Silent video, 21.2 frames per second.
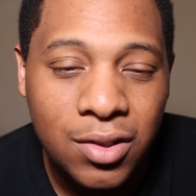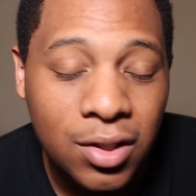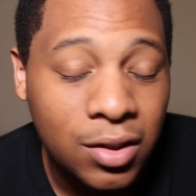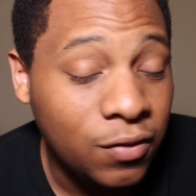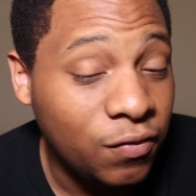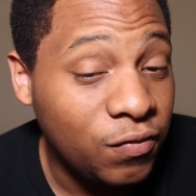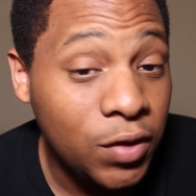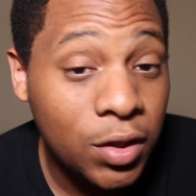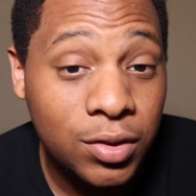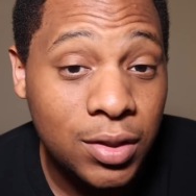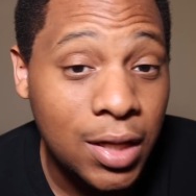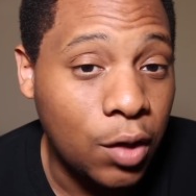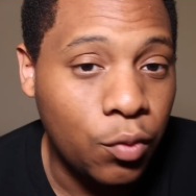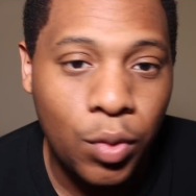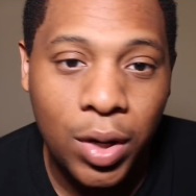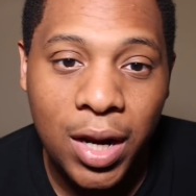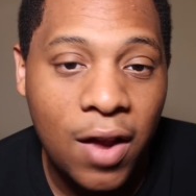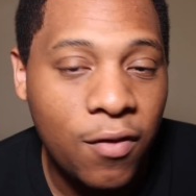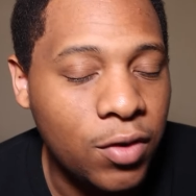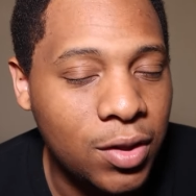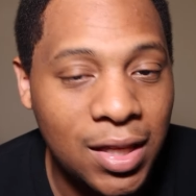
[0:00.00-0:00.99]
It just feels like
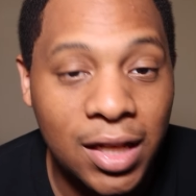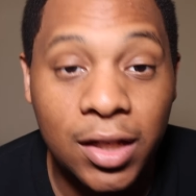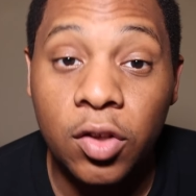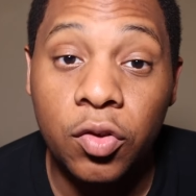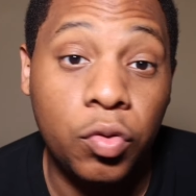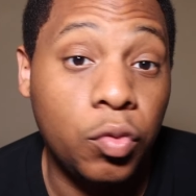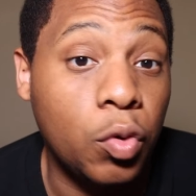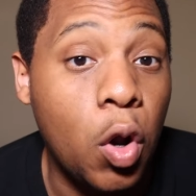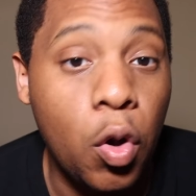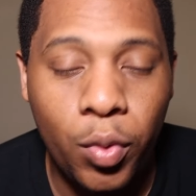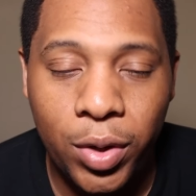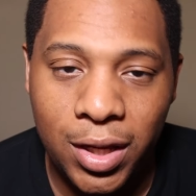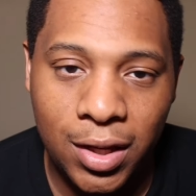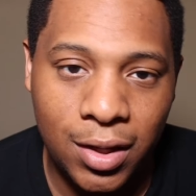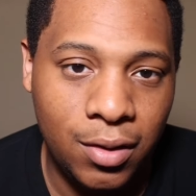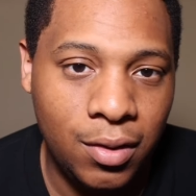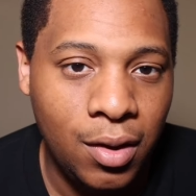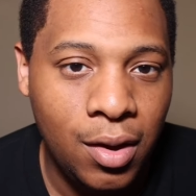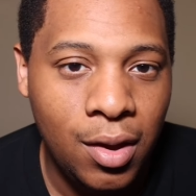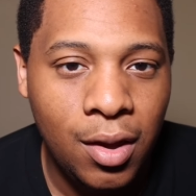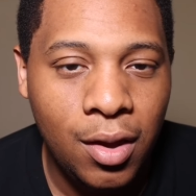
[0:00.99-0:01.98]
whatever they could throw
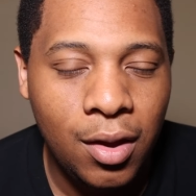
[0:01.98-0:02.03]
in,